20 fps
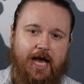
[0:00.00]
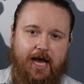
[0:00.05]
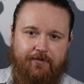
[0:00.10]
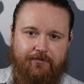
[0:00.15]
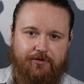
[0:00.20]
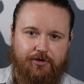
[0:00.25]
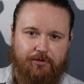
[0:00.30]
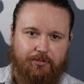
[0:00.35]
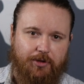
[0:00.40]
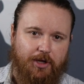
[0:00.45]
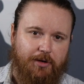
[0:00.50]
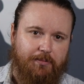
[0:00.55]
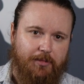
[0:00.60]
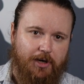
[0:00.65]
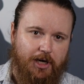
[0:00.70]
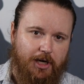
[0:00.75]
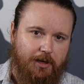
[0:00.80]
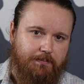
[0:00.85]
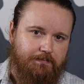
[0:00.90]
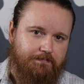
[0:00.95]
after
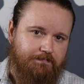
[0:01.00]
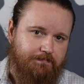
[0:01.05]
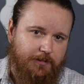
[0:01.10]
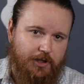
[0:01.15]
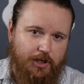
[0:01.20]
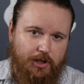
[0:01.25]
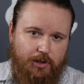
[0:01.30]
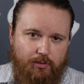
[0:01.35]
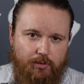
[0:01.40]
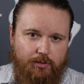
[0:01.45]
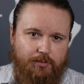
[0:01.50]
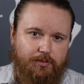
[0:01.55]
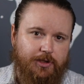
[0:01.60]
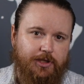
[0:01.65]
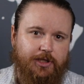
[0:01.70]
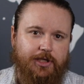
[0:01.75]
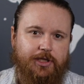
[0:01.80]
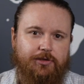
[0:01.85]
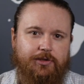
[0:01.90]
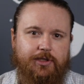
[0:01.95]
Plumbbob, there were
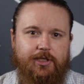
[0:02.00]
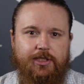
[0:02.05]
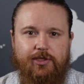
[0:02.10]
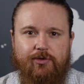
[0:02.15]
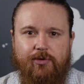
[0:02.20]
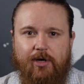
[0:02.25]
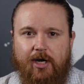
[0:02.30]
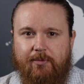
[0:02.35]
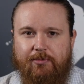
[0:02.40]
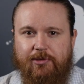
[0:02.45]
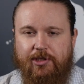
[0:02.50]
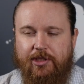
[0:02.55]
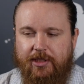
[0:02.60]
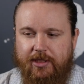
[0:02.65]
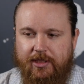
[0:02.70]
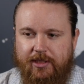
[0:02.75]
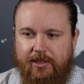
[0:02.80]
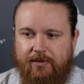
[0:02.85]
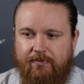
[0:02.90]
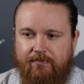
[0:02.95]
really only two
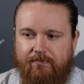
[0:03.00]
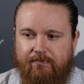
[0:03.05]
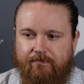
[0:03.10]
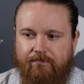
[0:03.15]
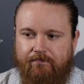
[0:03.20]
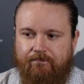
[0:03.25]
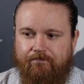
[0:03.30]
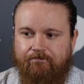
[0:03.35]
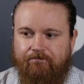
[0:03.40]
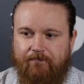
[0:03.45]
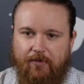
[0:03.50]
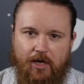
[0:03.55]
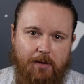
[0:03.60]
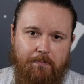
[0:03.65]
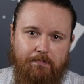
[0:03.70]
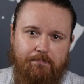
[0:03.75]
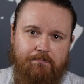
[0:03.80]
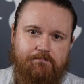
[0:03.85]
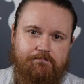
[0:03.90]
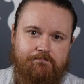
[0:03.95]
options.
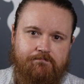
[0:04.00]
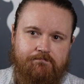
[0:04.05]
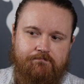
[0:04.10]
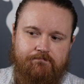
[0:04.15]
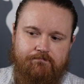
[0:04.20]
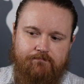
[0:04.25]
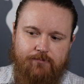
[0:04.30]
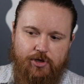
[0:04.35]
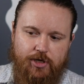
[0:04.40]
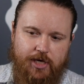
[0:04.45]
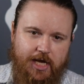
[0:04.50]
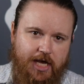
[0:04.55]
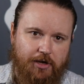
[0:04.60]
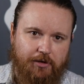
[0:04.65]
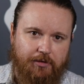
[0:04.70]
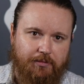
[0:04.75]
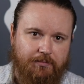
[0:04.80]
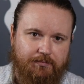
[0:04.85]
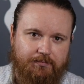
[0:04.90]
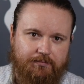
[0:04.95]
Up or down.
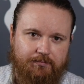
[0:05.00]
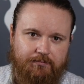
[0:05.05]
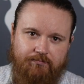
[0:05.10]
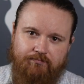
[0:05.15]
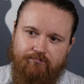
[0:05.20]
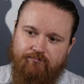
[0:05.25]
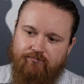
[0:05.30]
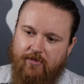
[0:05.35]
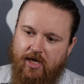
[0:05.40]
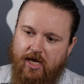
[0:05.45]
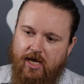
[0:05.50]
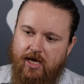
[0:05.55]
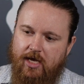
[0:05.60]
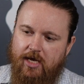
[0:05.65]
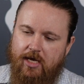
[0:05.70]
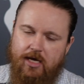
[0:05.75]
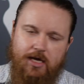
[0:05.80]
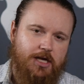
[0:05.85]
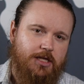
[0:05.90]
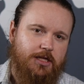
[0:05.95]

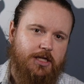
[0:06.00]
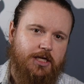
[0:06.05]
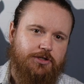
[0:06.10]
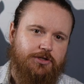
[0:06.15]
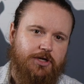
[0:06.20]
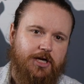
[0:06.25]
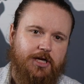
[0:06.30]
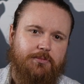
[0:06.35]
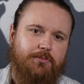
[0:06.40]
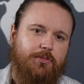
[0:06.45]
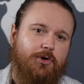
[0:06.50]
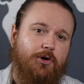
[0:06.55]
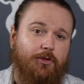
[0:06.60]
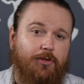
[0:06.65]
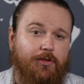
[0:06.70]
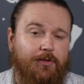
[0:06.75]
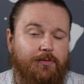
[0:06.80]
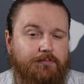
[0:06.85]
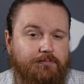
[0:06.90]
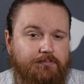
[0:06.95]
And they tried them
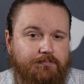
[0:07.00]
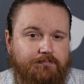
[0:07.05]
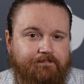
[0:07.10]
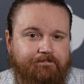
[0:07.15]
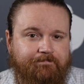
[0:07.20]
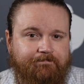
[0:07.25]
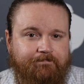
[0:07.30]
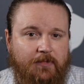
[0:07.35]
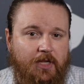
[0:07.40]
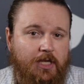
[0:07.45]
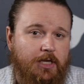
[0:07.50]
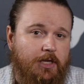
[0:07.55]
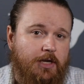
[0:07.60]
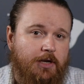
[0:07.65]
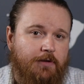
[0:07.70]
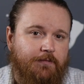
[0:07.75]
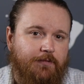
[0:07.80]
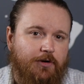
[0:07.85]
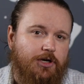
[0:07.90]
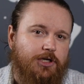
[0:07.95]
both.
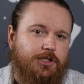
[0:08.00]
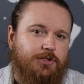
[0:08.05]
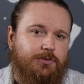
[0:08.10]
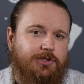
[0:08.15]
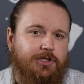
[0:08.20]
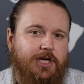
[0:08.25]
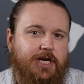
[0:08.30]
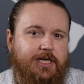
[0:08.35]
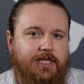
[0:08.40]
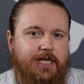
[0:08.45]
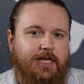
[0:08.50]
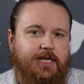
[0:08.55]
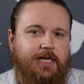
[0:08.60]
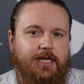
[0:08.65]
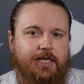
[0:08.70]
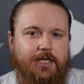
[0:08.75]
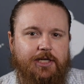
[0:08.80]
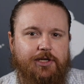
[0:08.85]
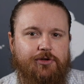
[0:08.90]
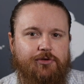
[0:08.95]
First, we tried
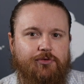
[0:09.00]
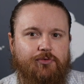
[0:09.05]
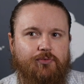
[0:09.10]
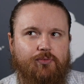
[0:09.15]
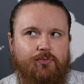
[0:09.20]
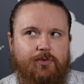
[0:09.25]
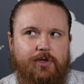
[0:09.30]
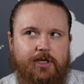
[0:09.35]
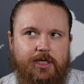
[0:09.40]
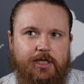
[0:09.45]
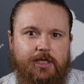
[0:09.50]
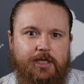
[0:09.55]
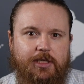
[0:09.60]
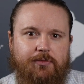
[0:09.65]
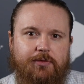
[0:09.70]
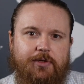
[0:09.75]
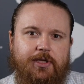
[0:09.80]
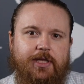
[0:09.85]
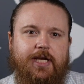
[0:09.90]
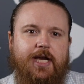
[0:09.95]
detonating a nuke really,
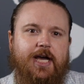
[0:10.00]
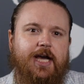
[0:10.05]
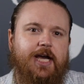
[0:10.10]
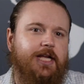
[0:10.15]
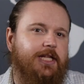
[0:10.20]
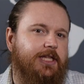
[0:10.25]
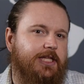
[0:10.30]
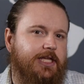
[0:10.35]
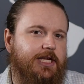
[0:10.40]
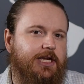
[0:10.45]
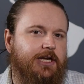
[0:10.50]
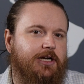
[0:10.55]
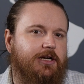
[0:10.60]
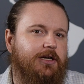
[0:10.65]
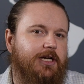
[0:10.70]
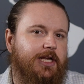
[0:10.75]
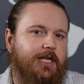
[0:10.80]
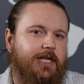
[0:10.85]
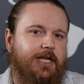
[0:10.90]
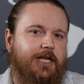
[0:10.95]
really high in the air
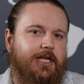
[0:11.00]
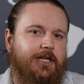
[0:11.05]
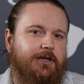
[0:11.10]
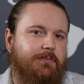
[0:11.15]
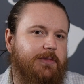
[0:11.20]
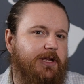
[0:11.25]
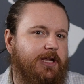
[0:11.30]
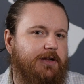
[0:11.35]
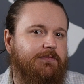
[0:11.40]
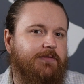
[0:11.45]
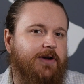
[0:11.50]
and made